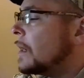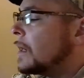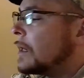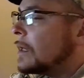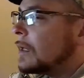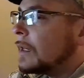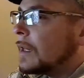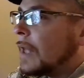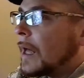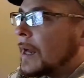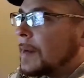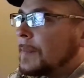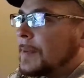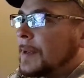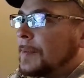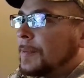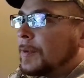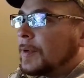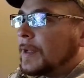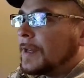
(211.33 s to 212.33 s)
A lot of
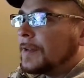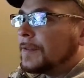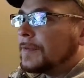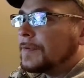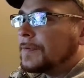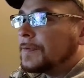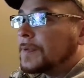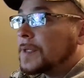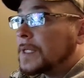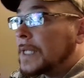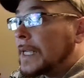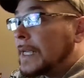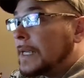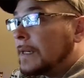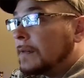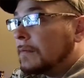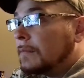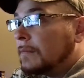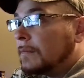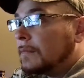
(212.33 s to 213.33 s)
people have
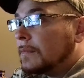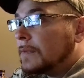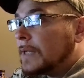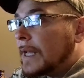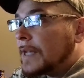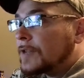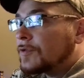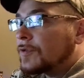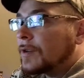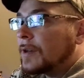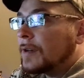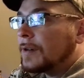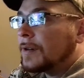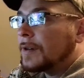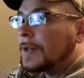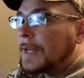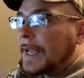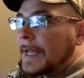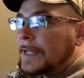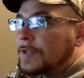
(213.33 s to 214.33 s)
seen NESRA or
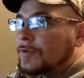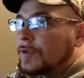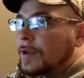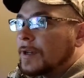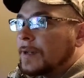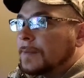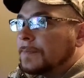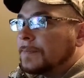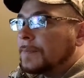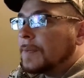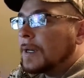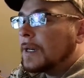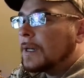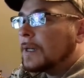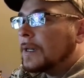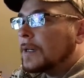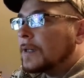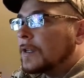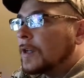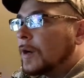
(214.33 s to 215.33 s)

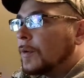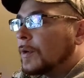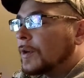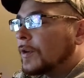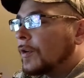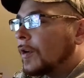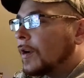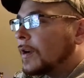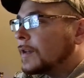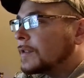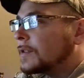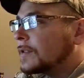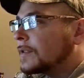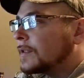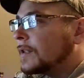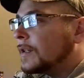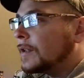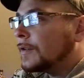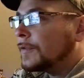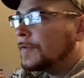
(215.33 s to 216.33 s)
GESRA go across,
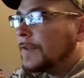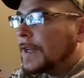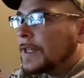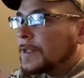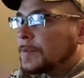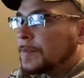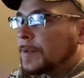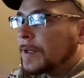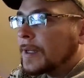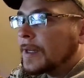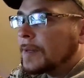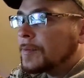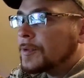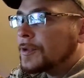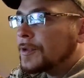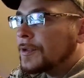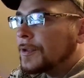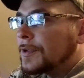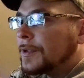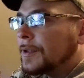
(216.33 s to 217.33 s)
Facebook, I'm
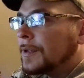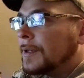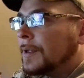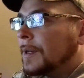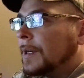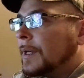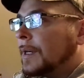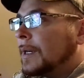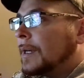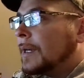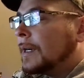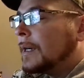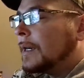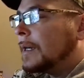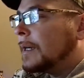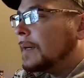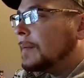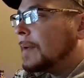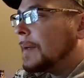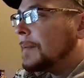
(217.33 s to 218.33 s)
sure.
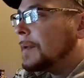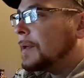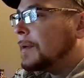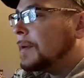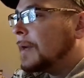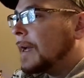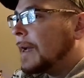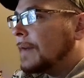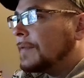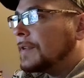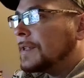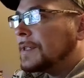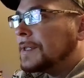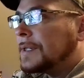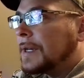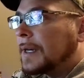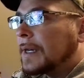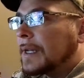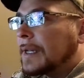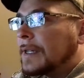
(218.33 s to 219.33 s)
Maybe you haven't
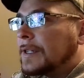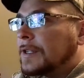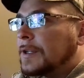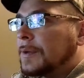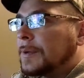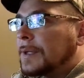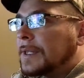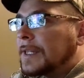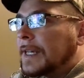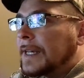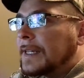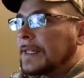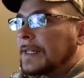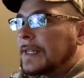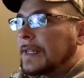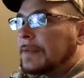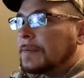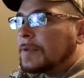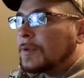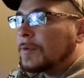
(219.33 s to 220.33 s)
dug into it that
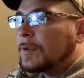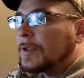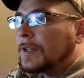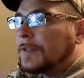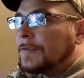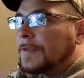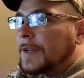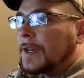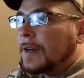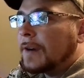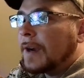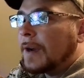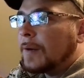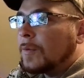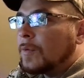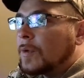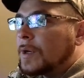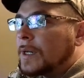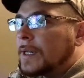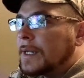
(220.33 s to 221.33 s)
deep to really figure out
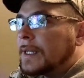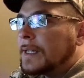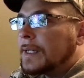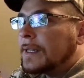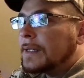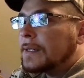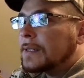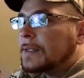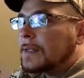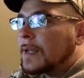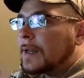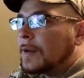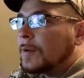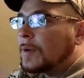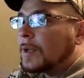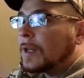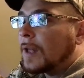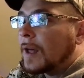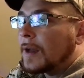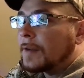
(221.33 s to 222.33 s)
what it is. I know a
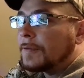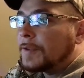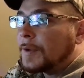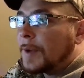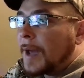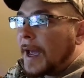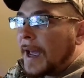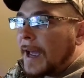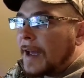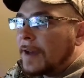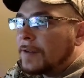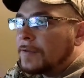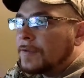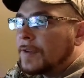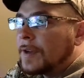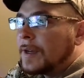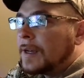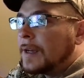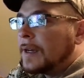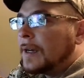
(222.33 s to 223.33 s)
lot of you have.
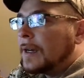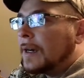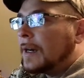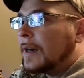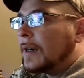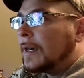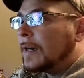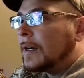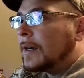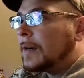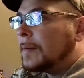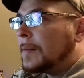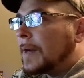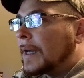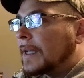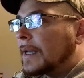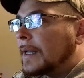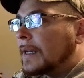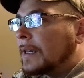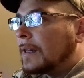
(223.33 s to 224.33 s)
I
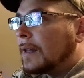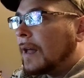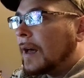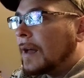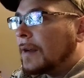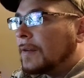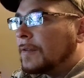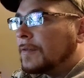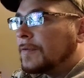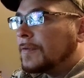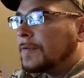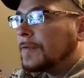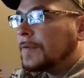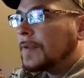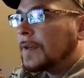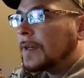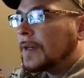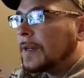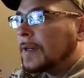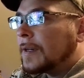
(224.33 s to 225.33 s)
get a lot
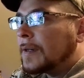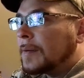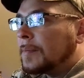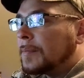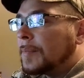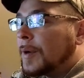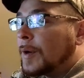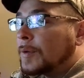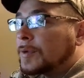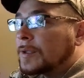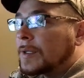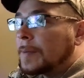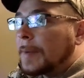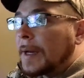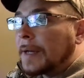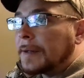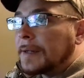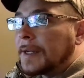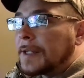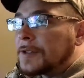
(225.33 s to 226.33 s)
of posts
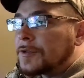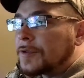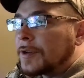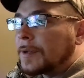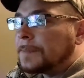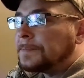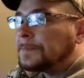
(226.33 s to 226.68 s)
about NESRA.